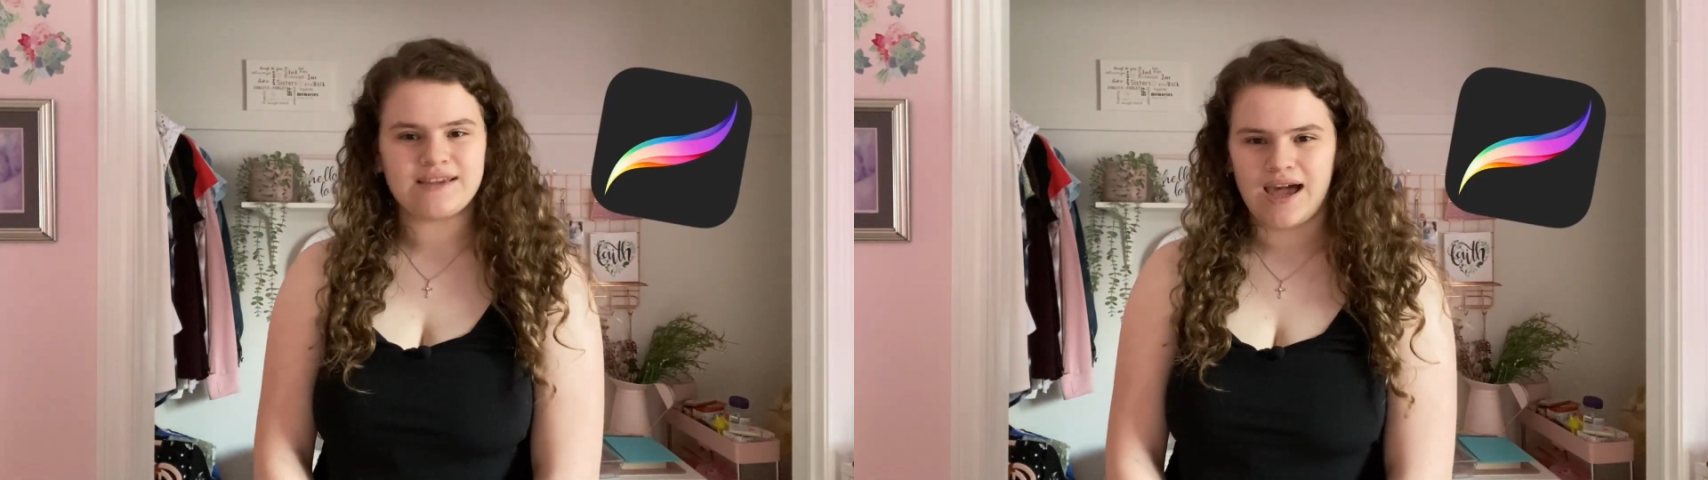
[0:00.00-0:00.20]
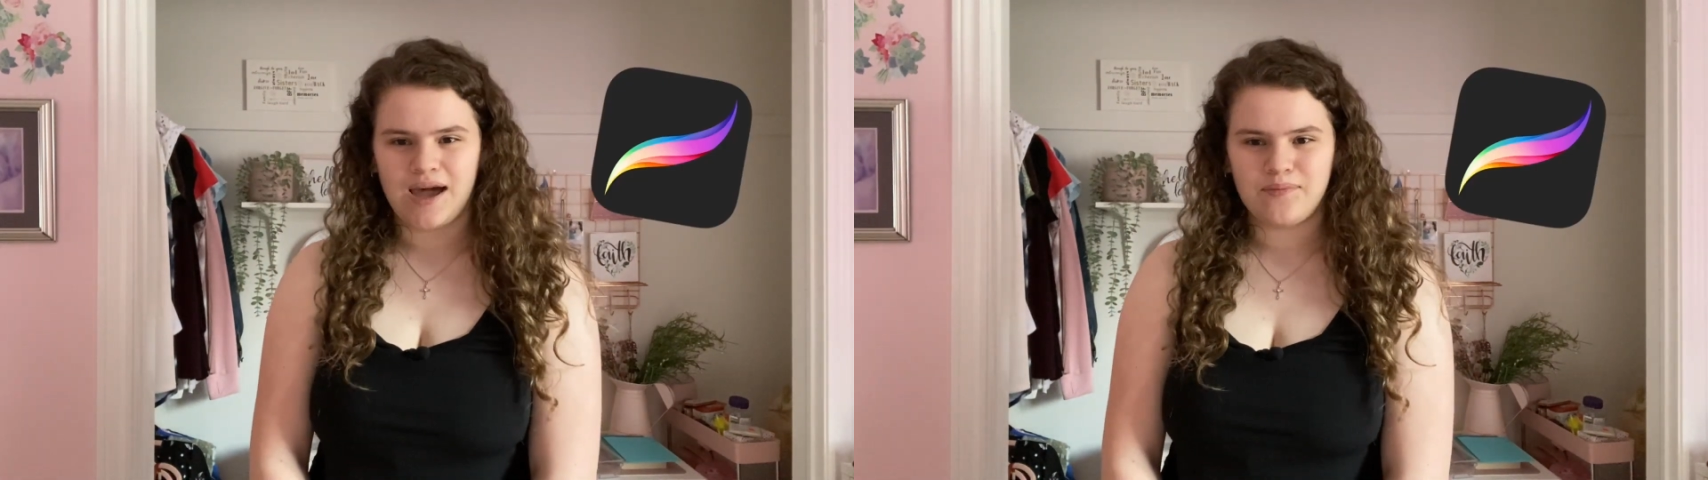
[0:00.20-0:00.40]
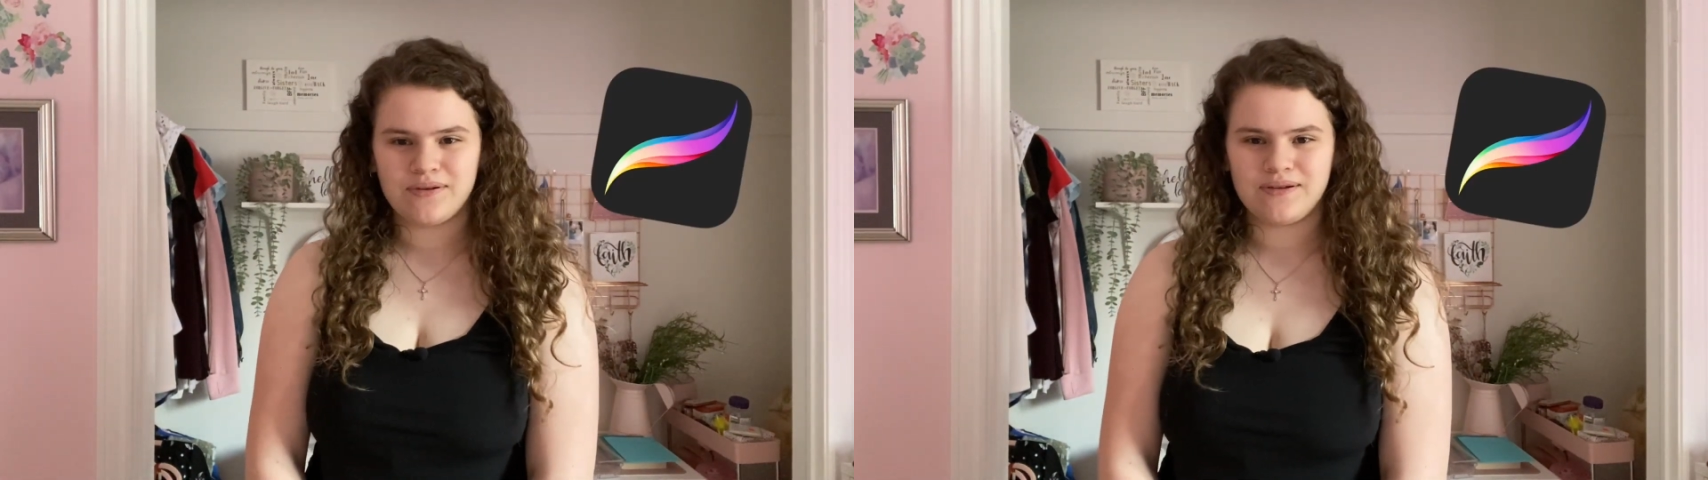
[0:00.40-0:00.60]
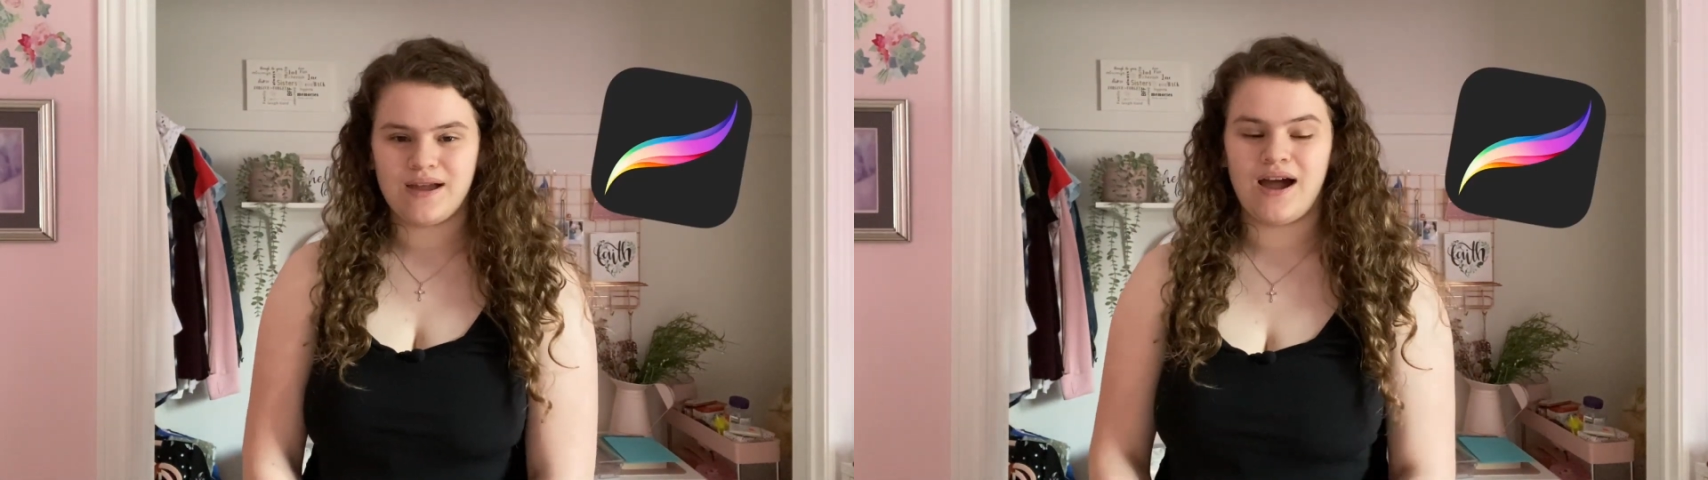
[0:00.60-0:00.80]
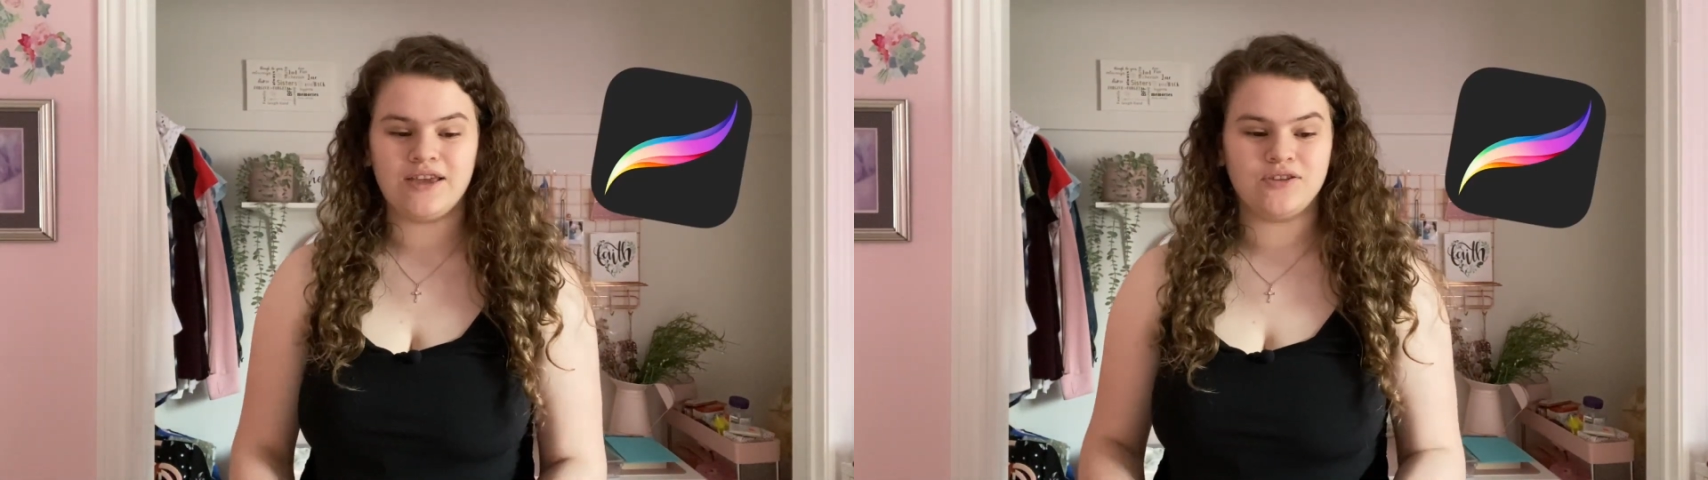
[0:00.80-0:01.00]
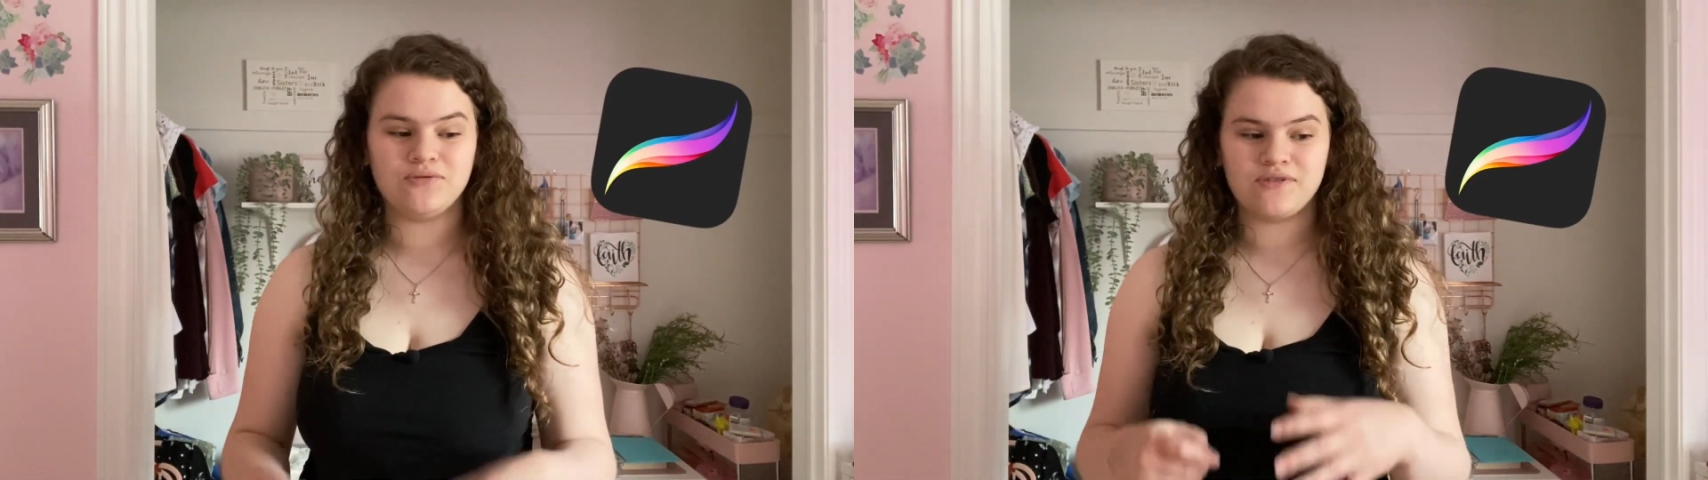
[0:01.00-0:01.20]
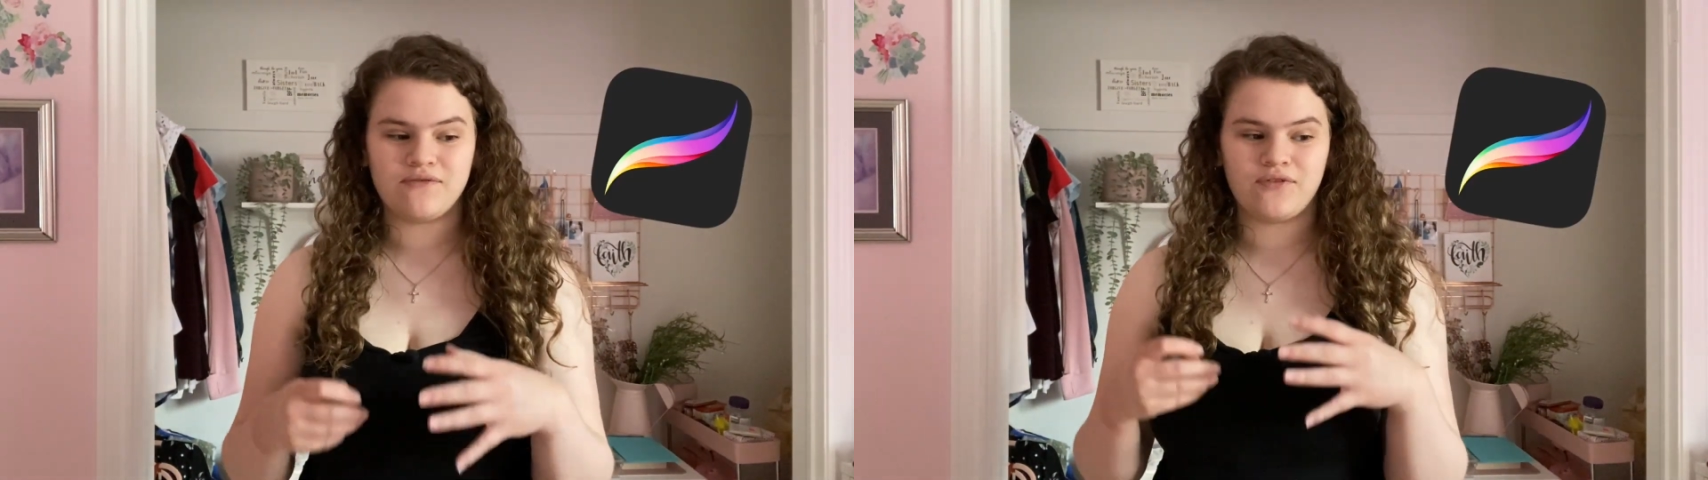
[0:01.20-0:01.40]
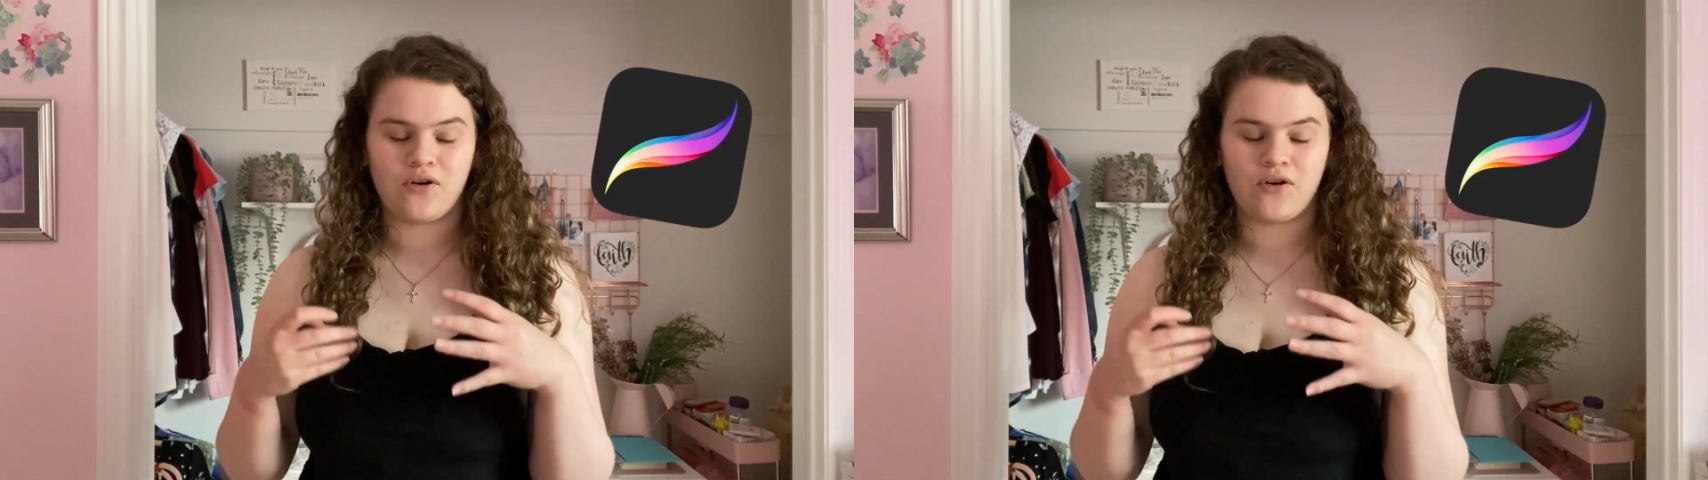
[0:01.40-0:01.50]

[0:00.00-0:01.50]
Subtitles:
app. I use it for